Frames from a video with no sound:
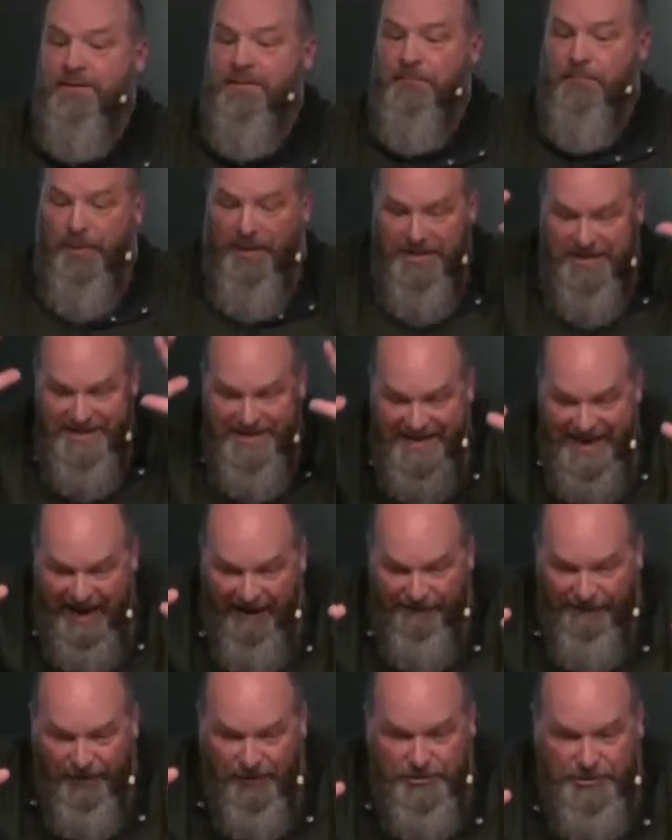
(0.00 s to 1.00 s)
but
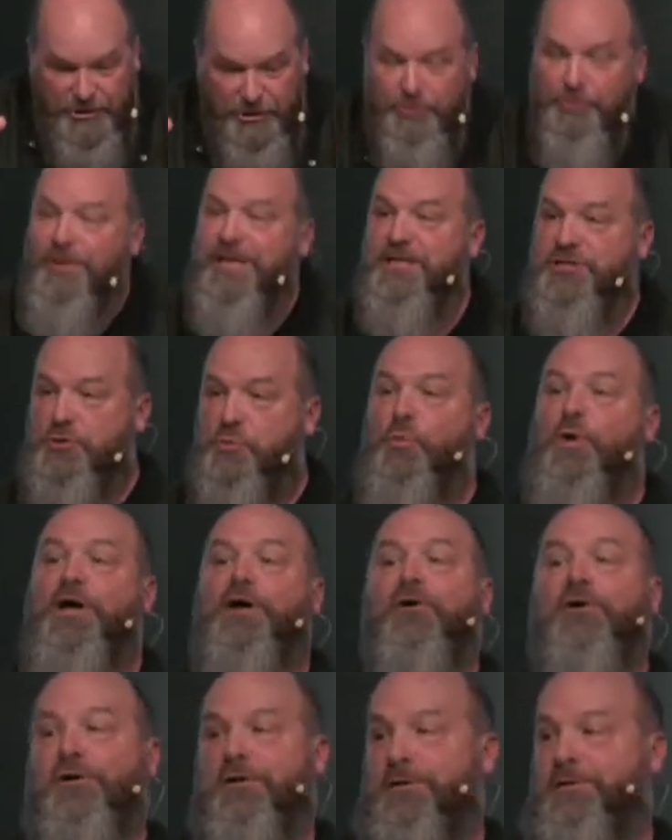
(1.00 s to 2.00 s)
never do his
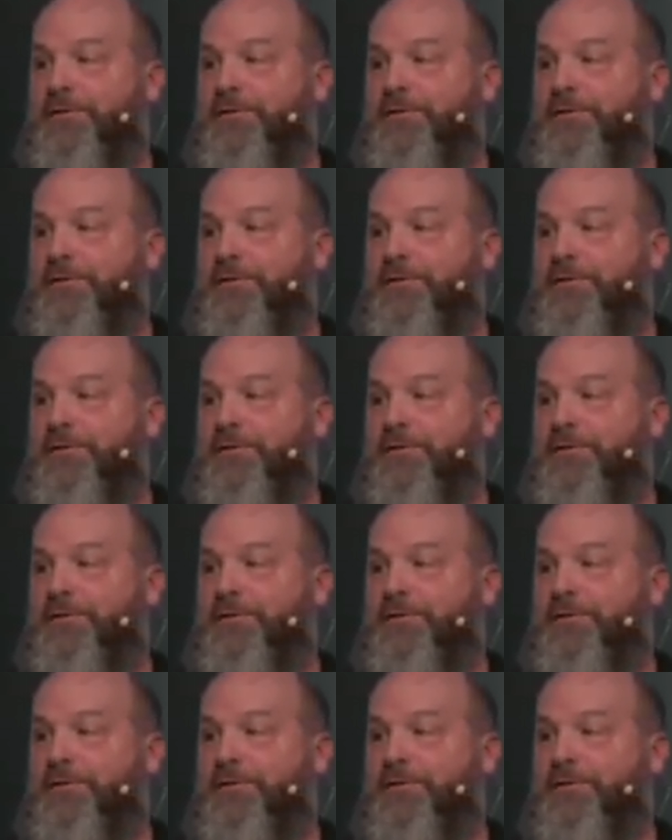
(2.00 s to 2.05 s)
will,